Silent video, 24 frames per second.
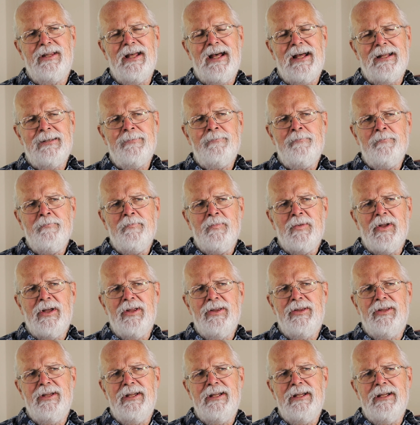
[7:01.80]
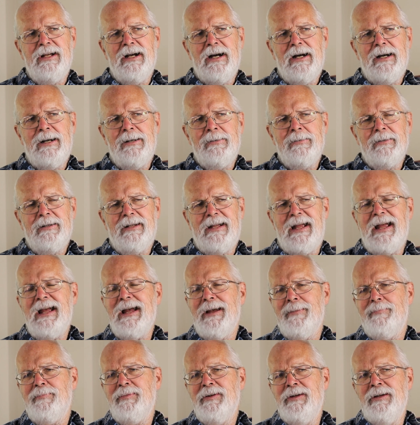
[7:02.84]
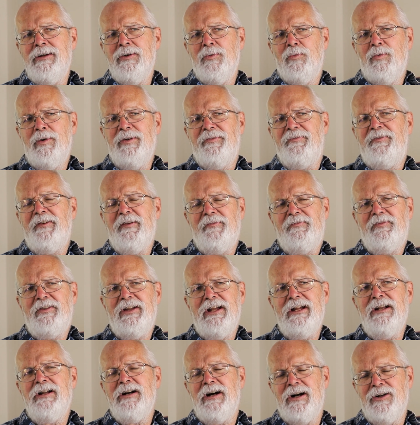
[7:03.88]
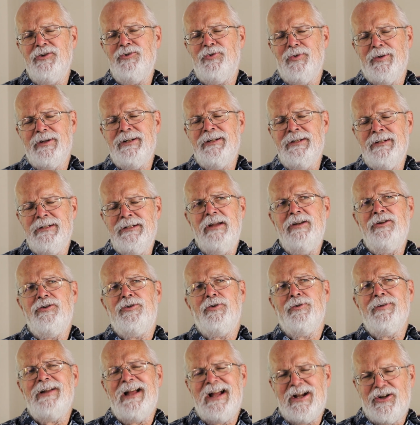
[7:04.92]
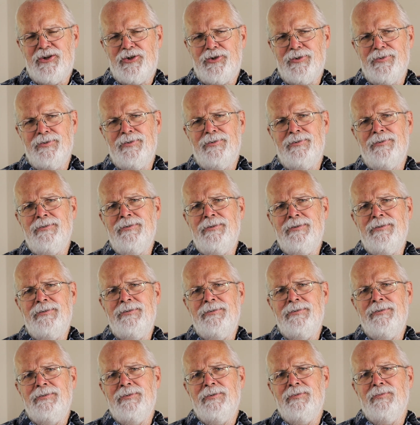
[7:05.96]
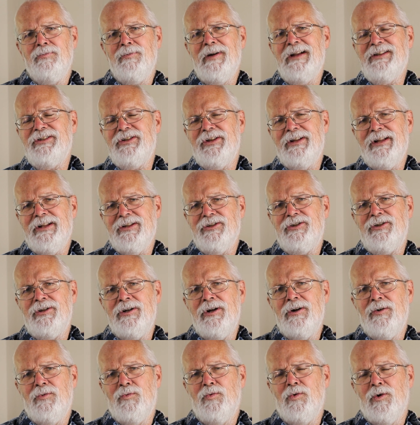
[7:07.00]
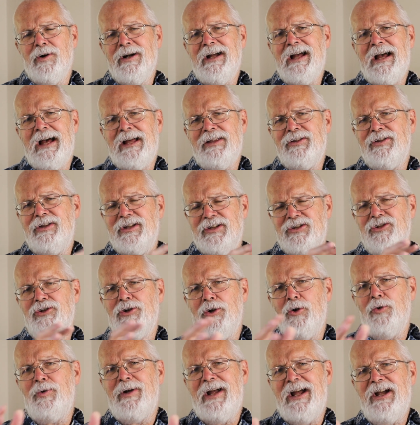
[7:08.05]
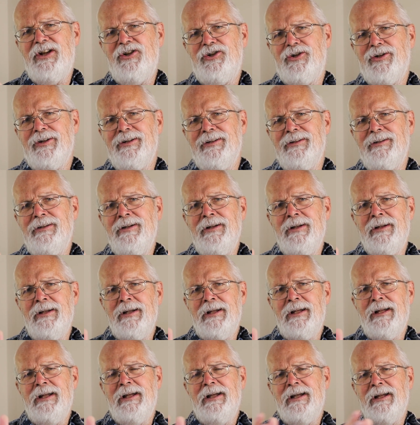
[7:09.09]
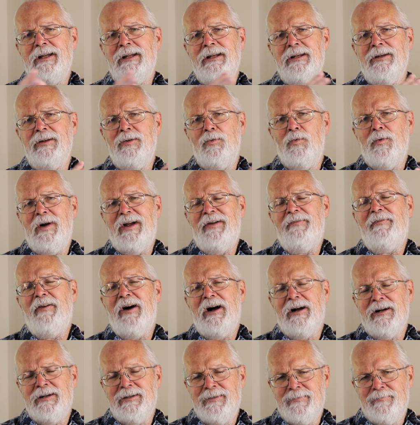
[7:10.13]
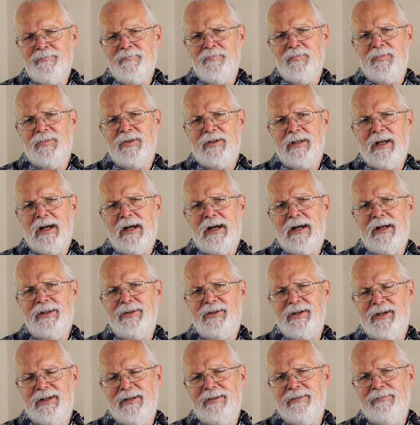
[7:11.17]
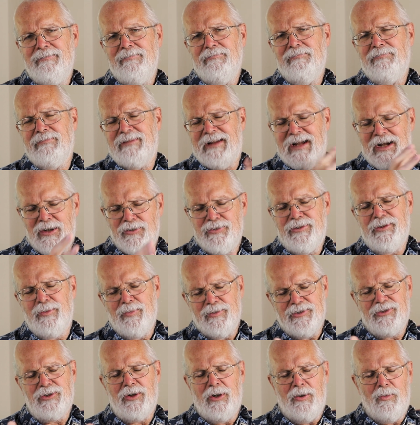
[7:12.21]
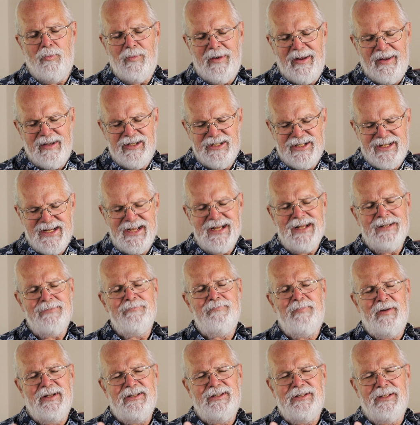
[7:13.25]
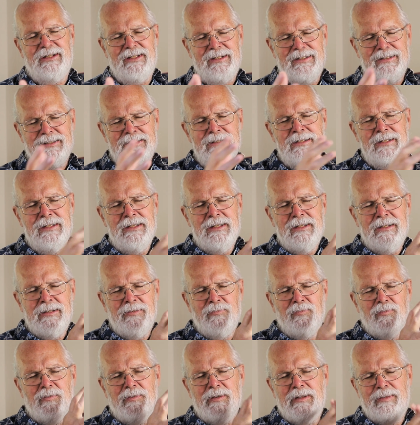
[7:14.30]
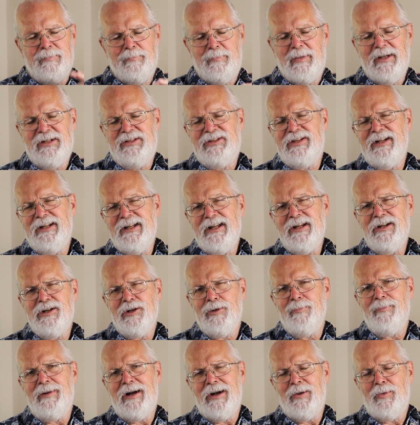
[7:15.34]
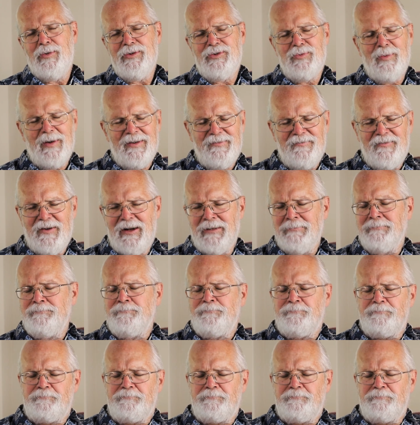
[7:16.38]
that the camp with 1,500 international residents were at this location in Weifang. The county was called Weixian, but the big city nearby was Weifang.